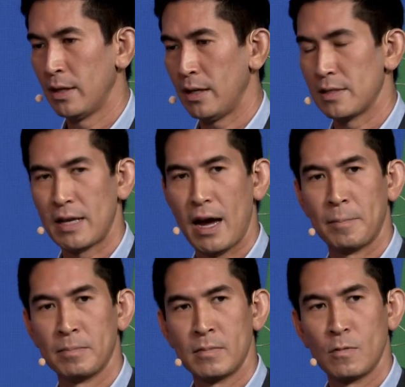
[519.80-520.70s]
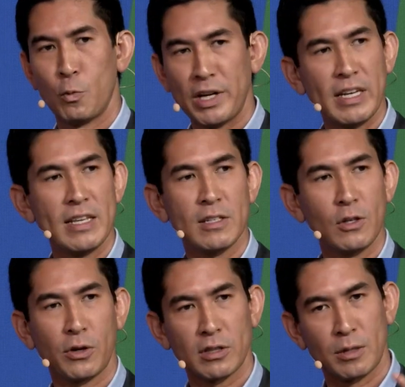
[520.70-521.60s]
is that we need to
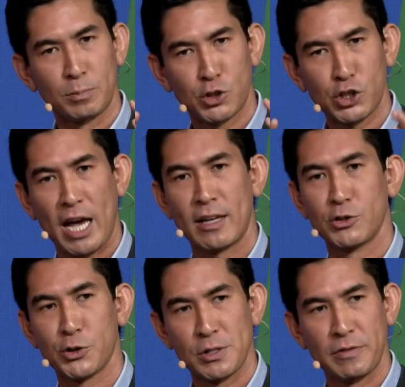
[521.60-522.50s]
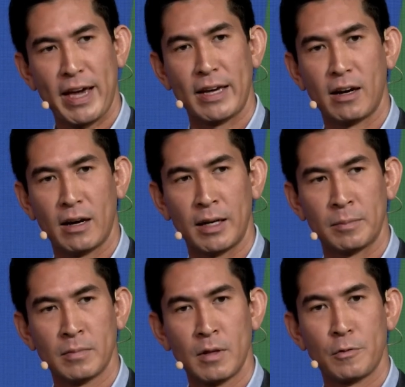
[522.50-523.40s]
look at the challenges of AI
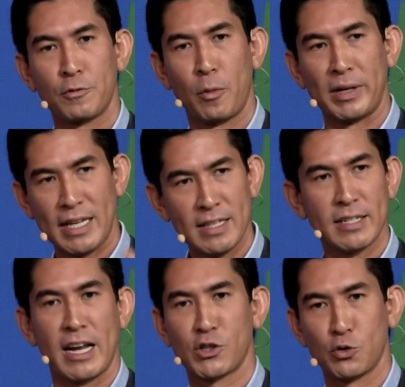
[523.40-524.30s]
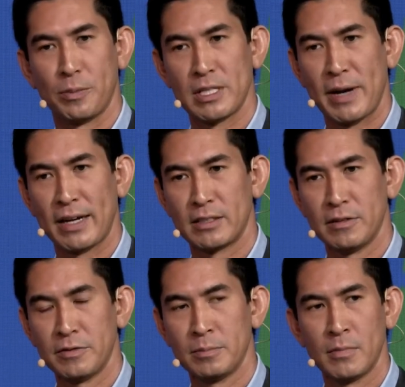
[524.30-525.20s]
from an international perspective,
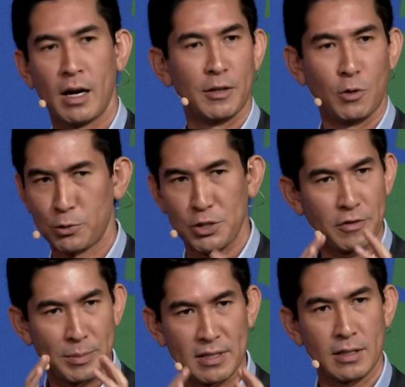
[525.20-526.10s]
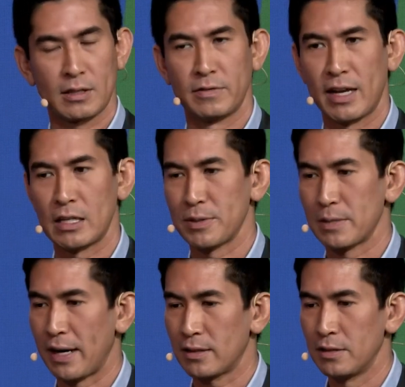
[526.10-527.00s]
not just from a Silicon Valley
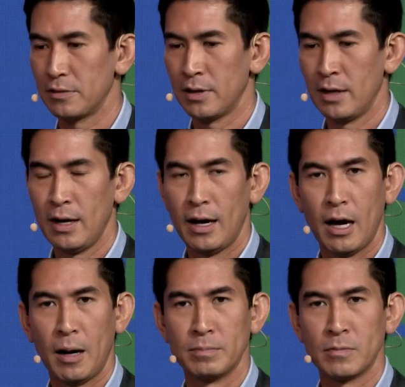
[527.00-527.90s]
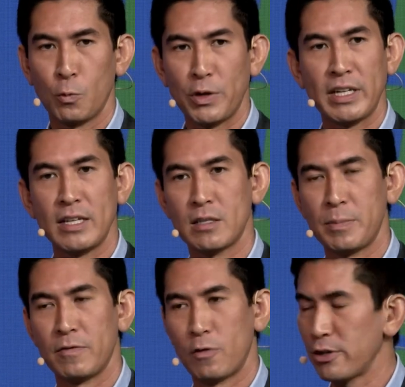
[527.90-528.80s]
perspective. We need to
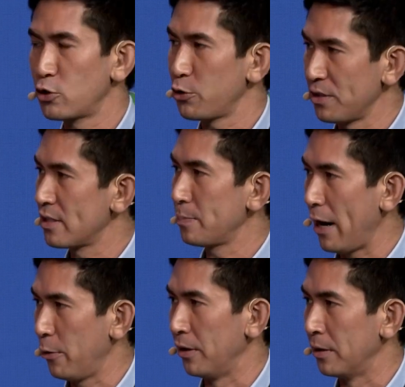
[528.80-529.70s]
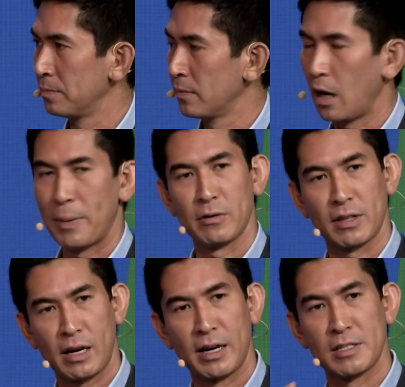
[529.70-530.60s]
be very transparent about the
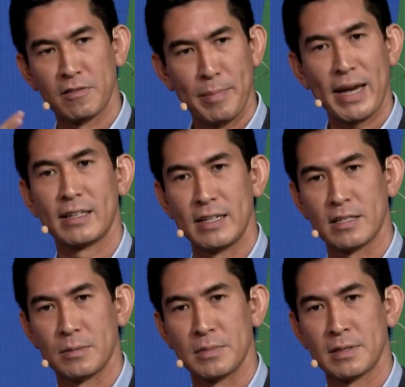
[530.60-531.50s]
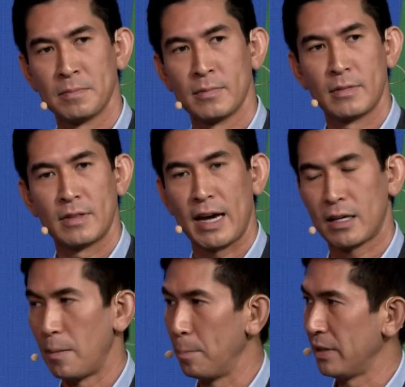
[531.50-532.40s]
kinds of mechanisms that
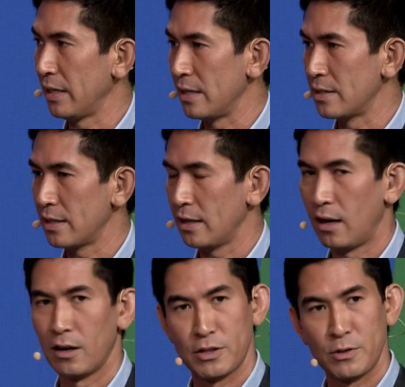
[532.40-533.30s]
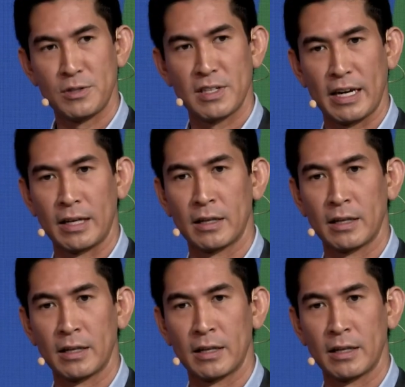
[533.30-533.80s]
companies are using,